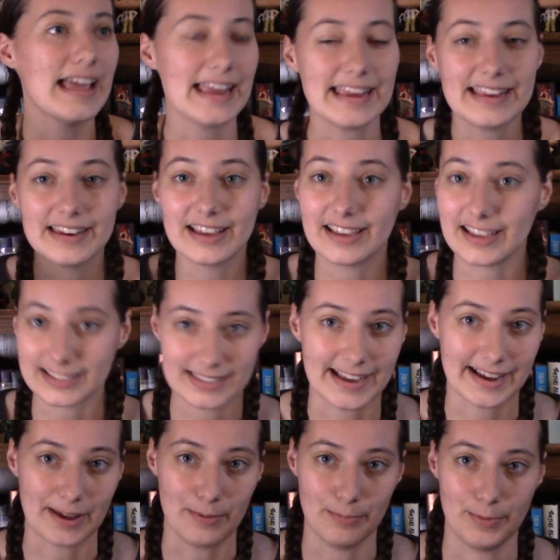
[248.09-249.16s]
in a
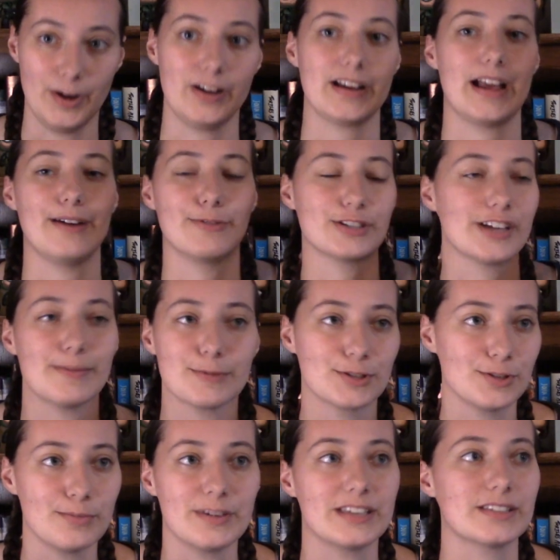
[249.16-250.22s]
second book, which I'm
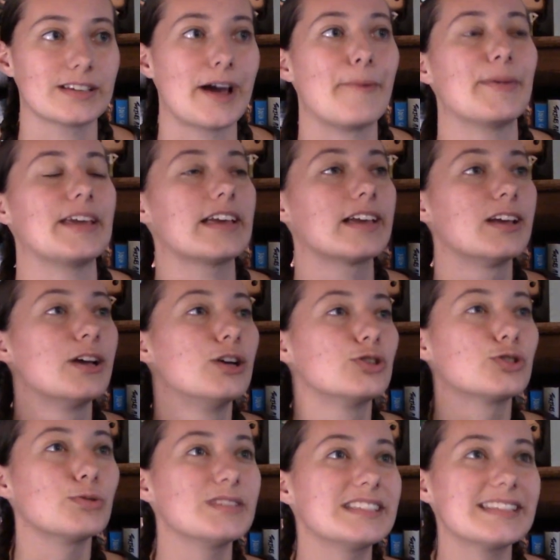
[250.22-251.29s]
assuming is coming.
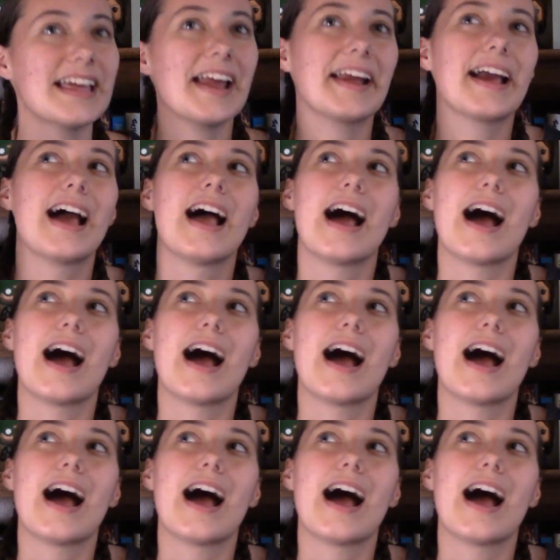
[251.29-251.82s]
So it's like,